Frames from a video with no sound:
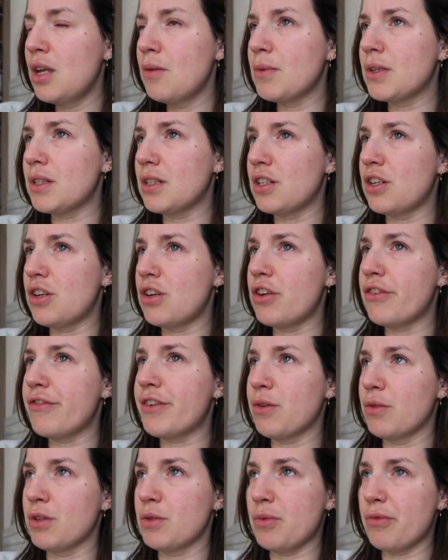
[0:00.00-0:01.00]
because I don't know if
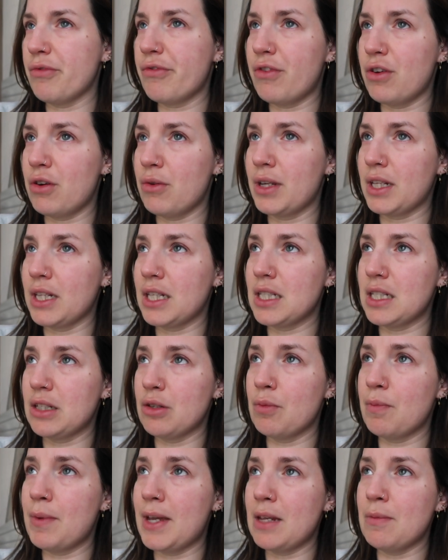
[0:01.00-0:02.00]
anyone's been following this
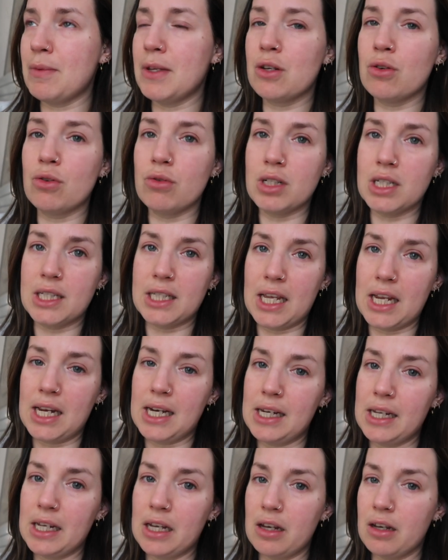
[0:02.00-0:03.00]
little baby called
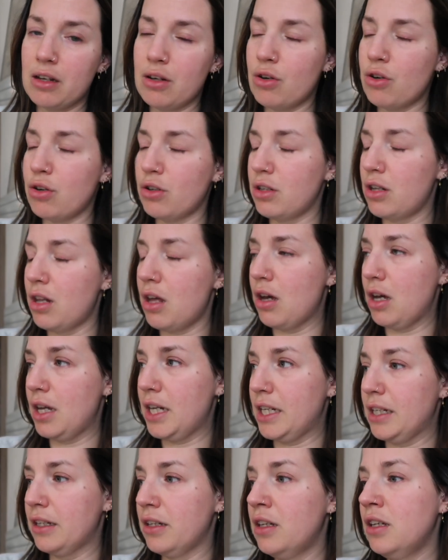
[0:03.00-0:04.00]
Azalea
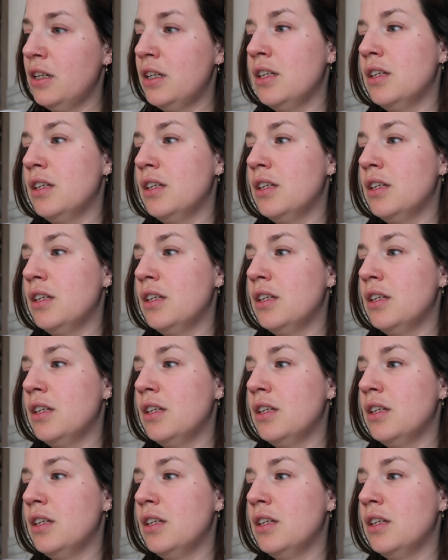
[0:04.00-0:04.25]
online,